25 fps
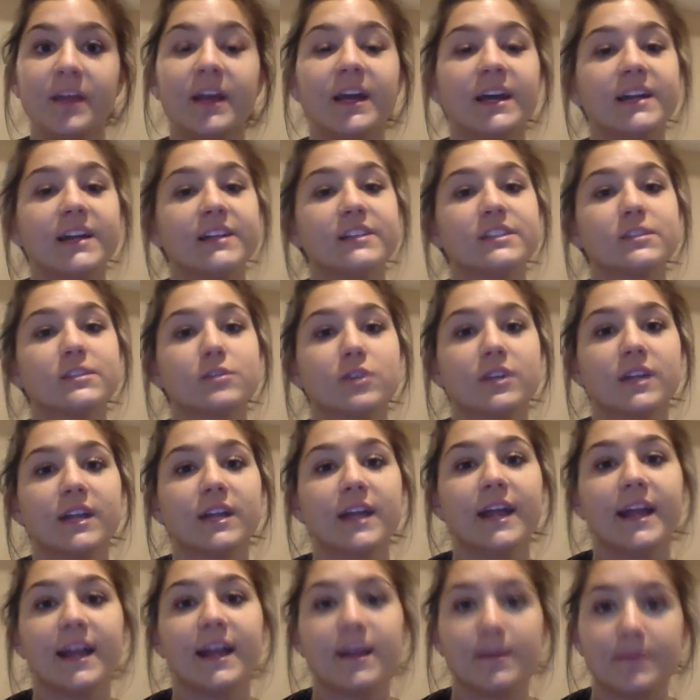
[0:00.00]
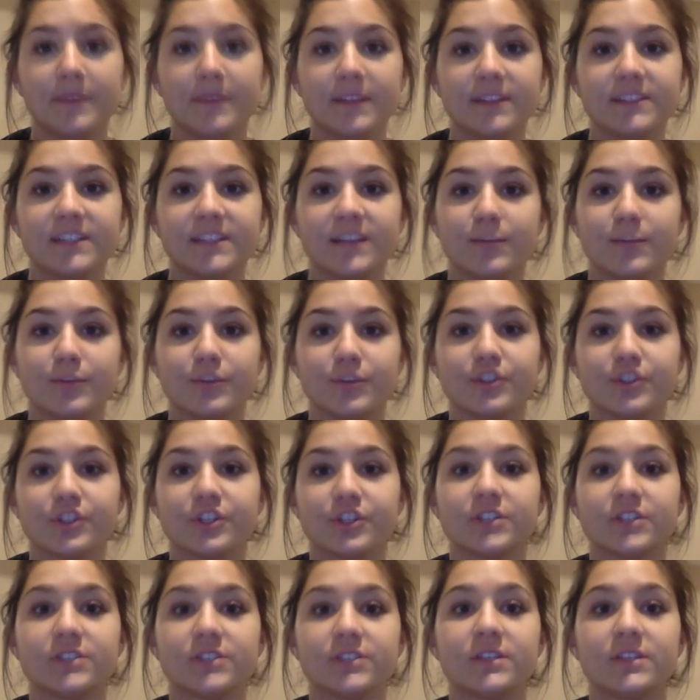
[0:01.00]
It is stored at ambient
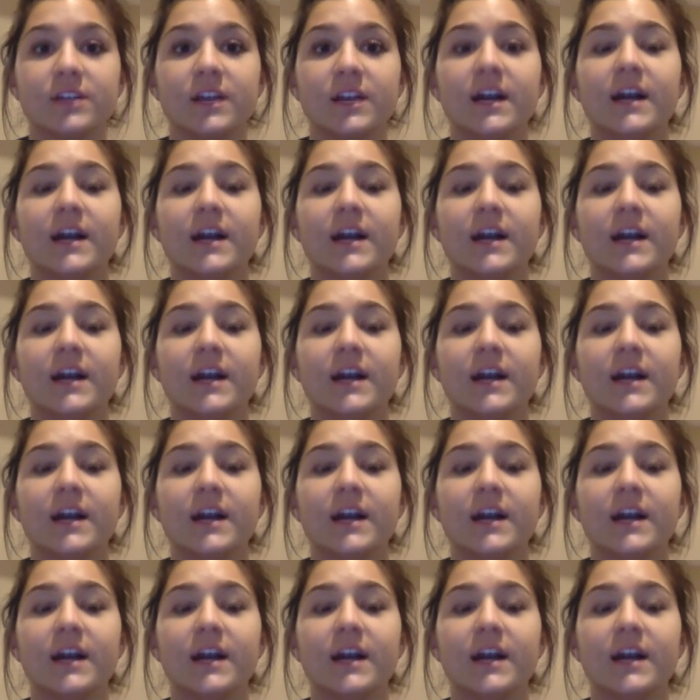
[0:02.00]
temperatures.